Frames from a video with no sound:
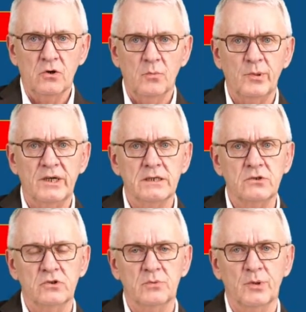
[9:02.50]
compared
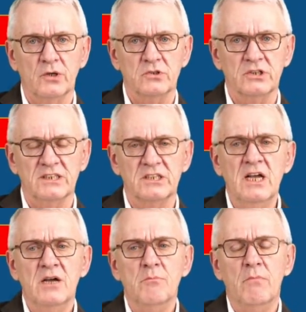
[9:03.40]
to the process?
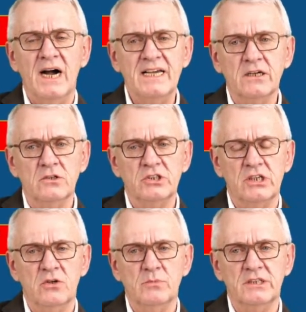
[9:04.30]

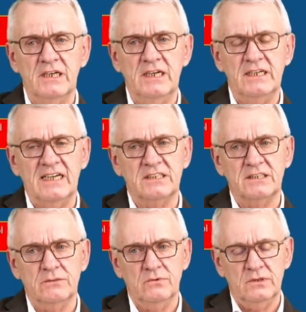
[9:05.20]
Microgeometry,
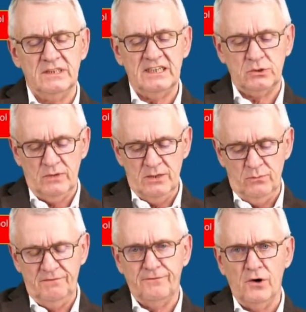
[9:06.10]
that's when
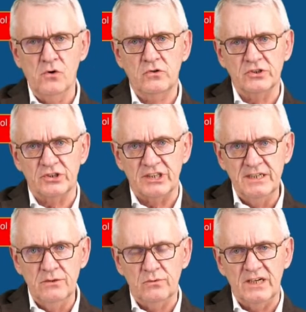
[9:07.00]
we focus
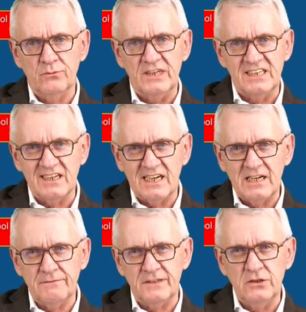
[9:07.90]
in, when we
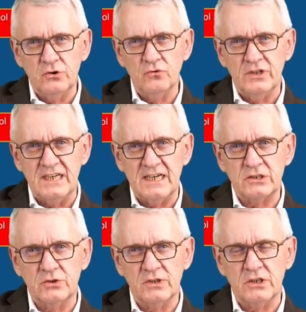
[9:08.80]
dive into the
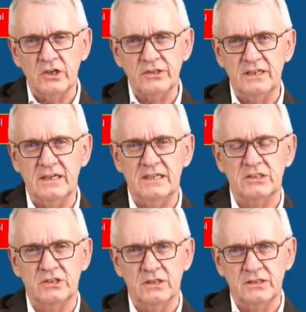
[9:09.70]
actual cutting
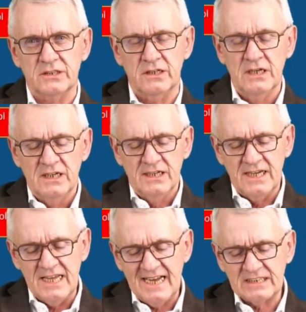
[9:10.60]
edge,
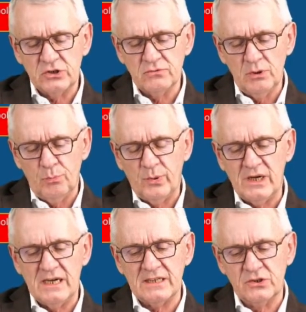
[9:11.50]
the actual
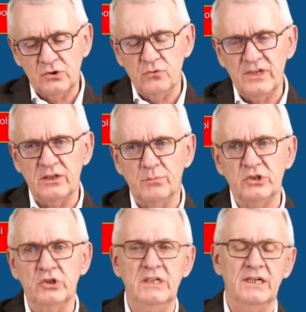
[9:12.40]
part doing the
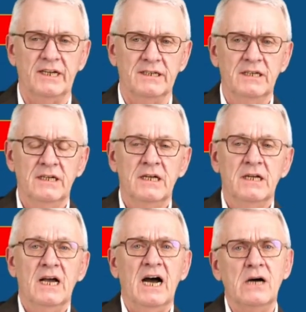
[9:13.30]
machining.
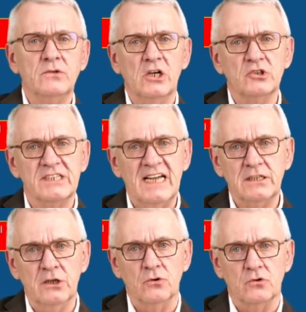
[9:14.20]
How does
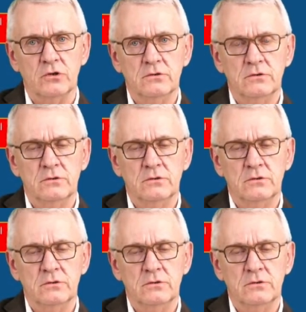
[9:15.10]
that look?